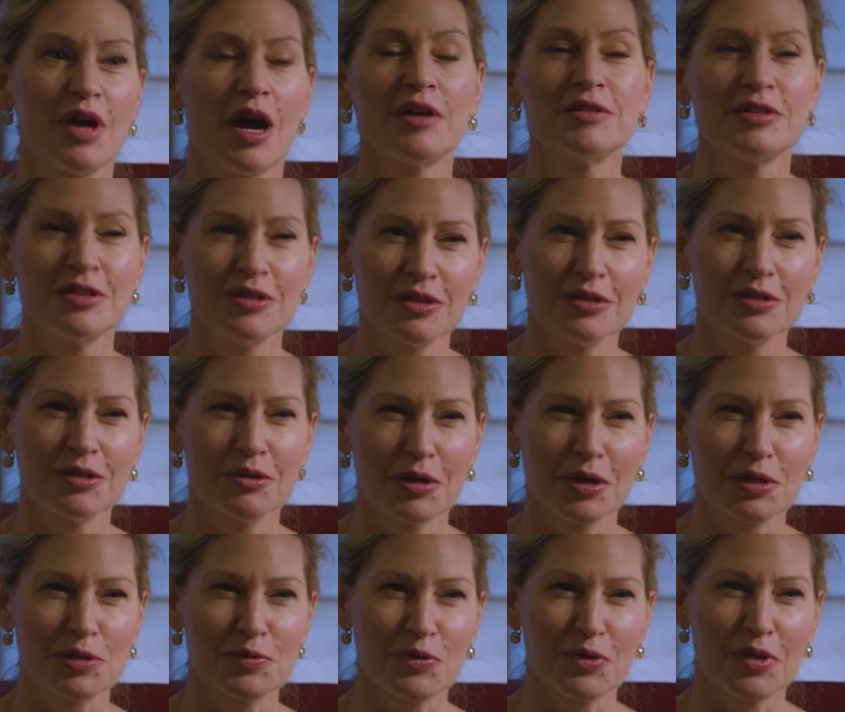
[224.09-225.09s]
I did the
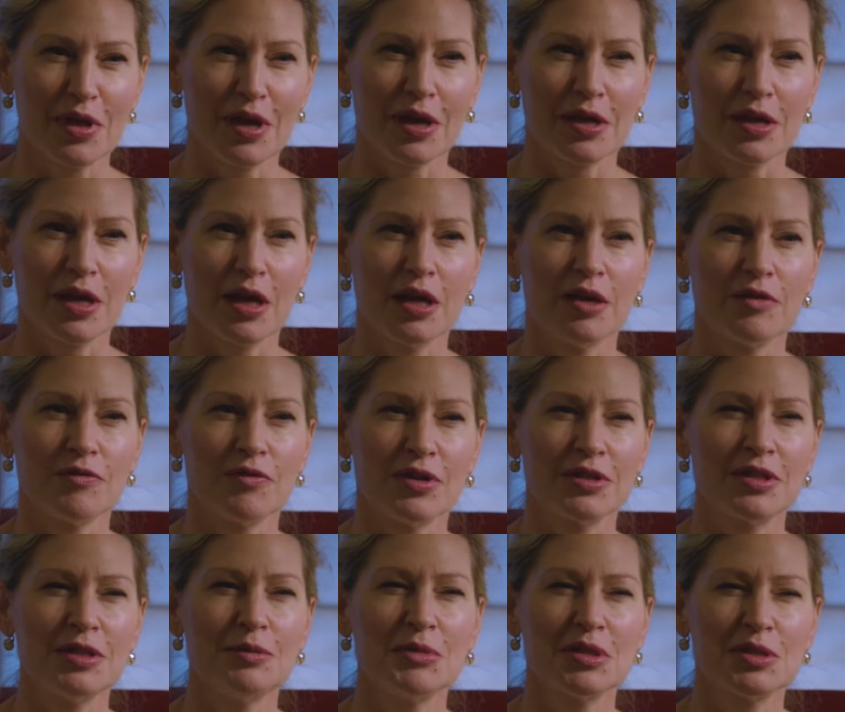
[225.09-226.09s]
lyrics for that, and
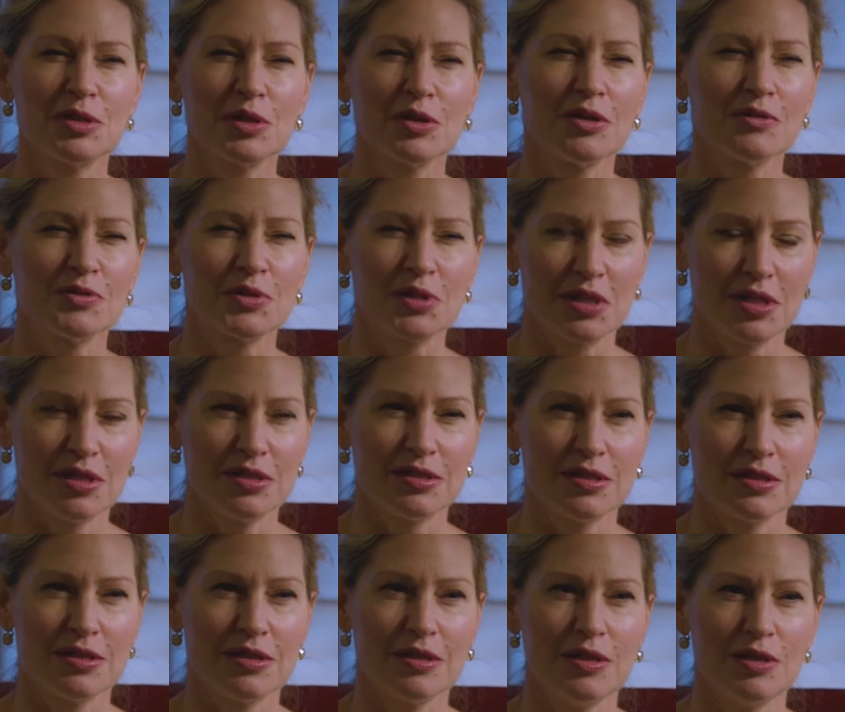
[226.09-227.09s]
Vadim Nesilovsky
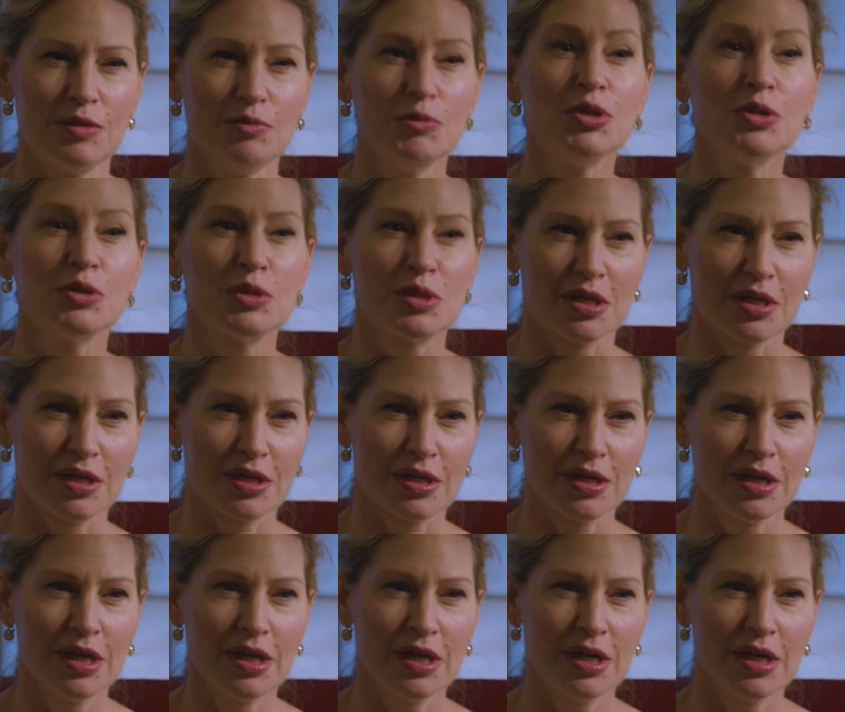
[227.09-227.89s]
did the music.